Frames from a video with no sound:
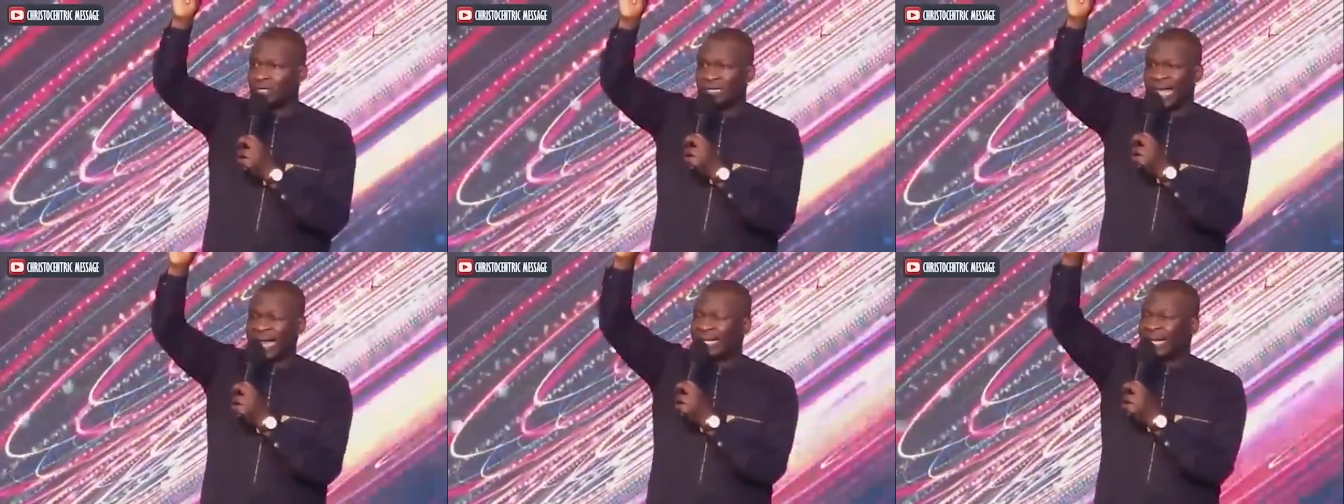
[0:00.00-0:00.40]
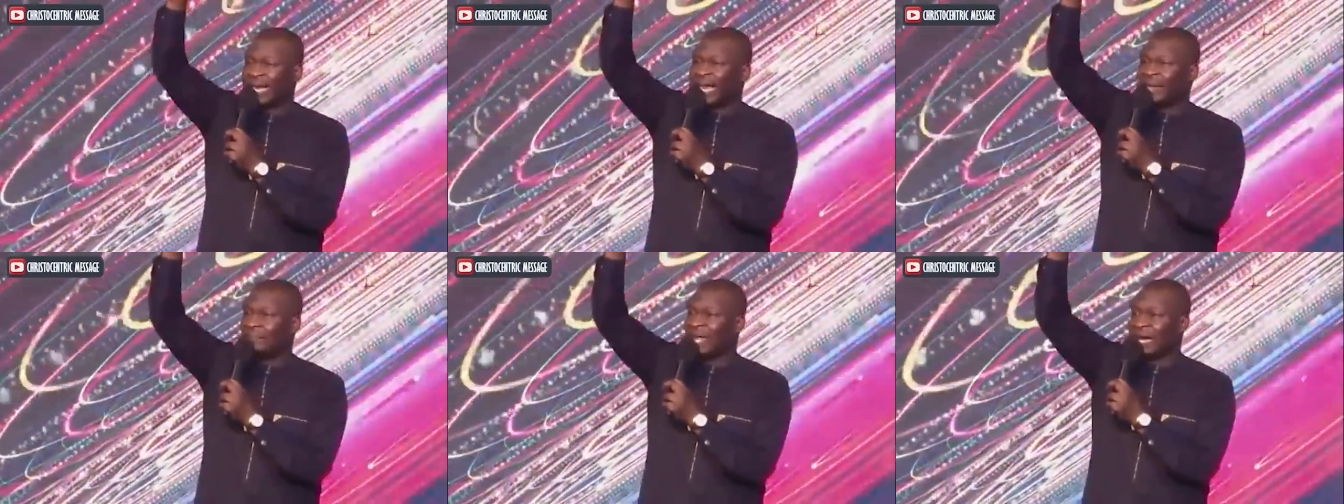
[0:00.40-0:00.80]
that
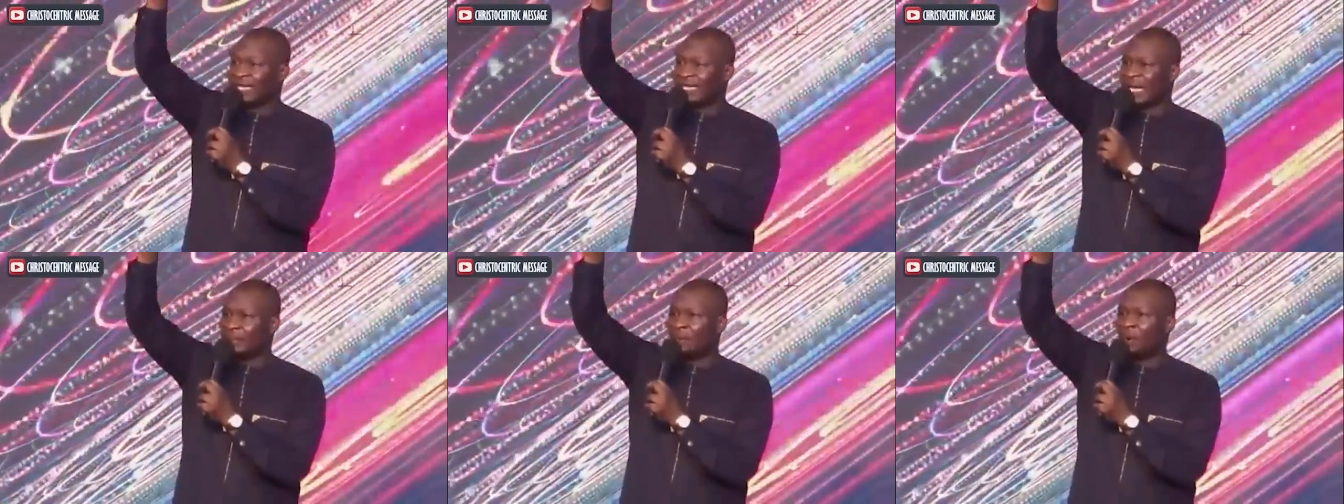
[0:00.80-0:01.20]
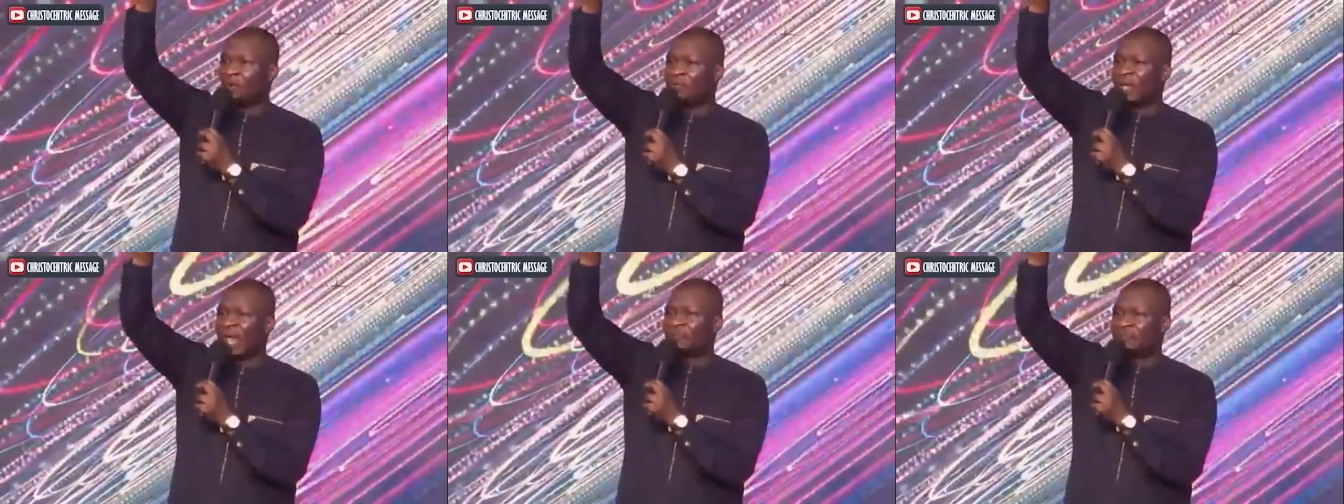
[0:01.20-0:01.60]
name that is
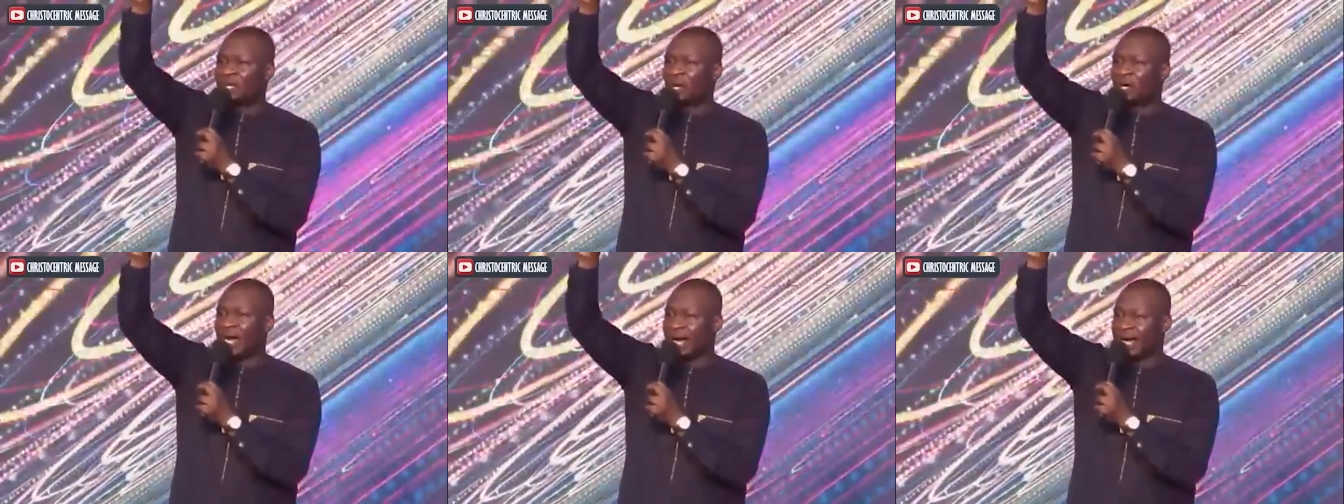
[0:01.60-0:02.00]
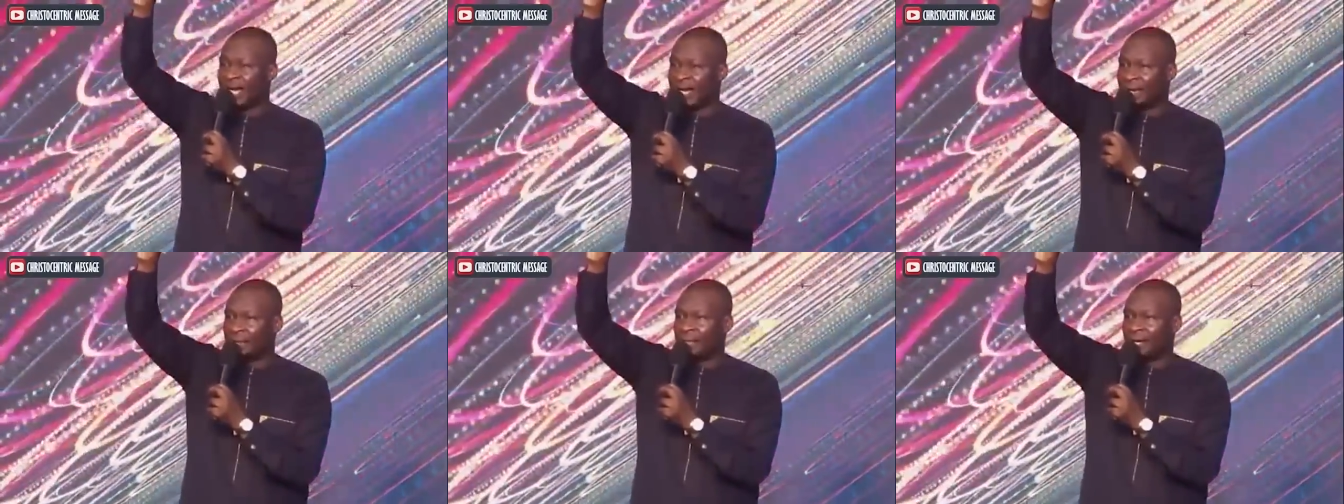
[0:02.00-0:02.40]
above every other
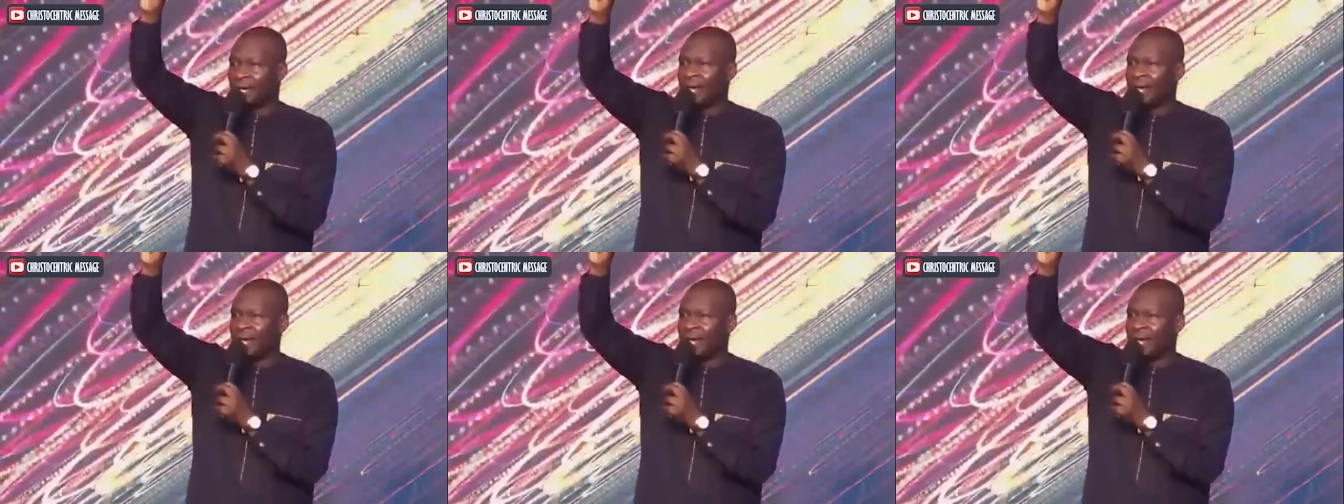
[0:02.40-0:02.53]
name